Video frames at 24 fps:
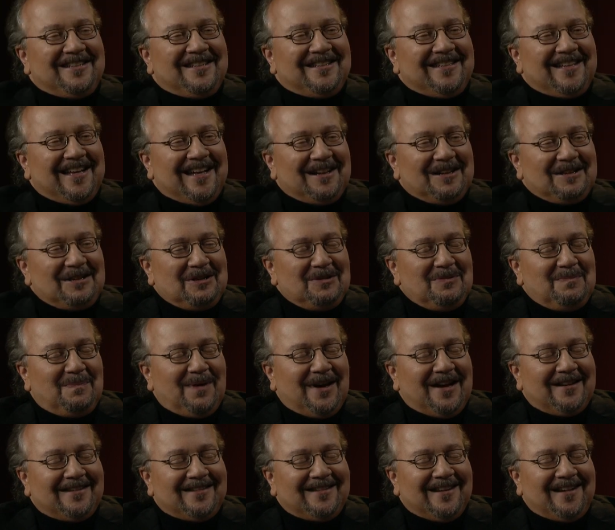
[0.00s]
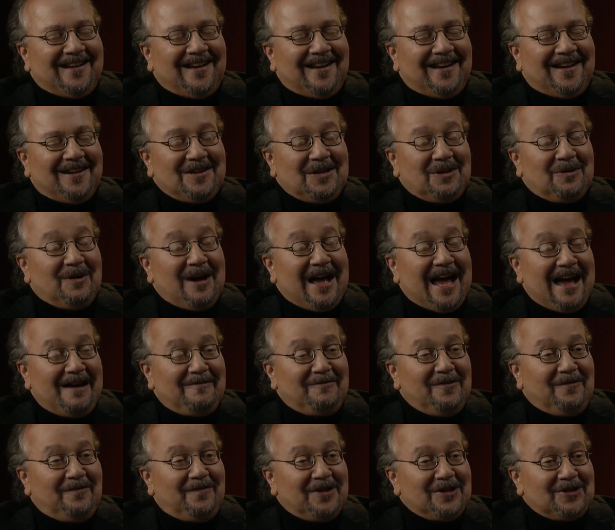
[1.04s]
to tell you, but you have
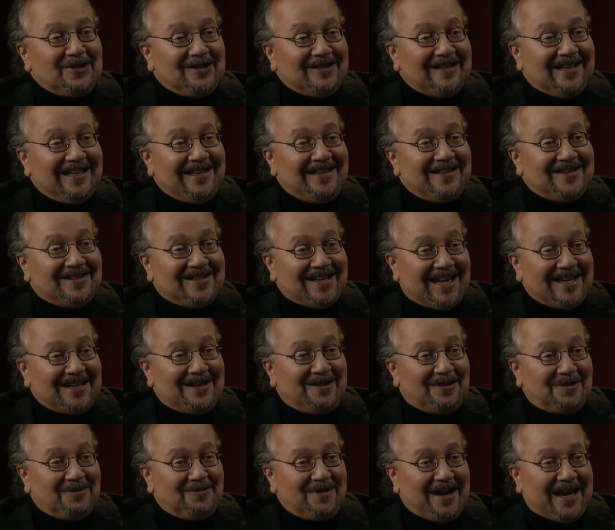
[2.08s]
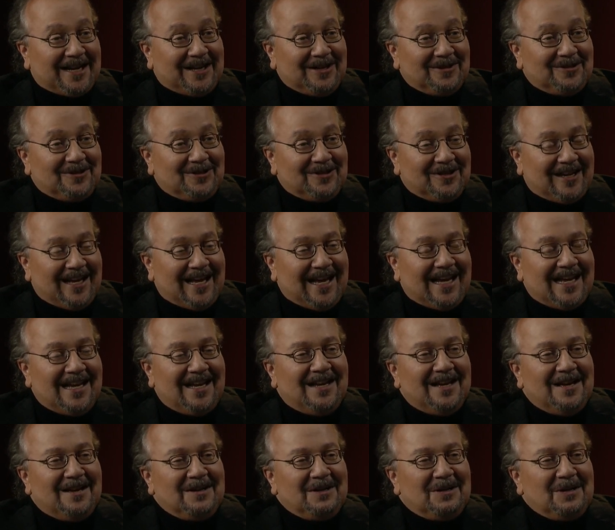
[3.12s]
officially set the record today.
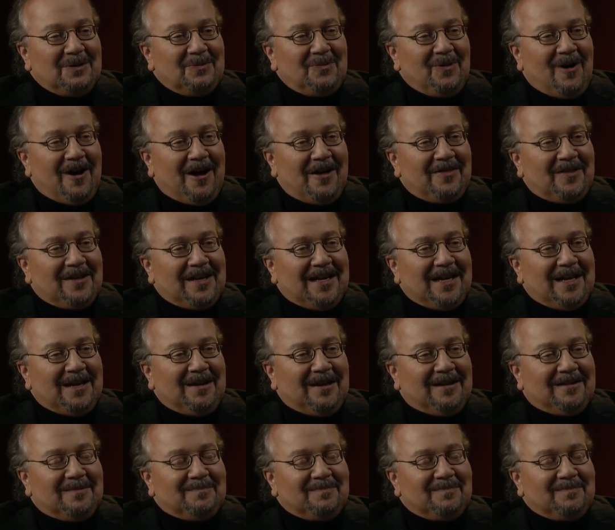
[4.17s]
You are the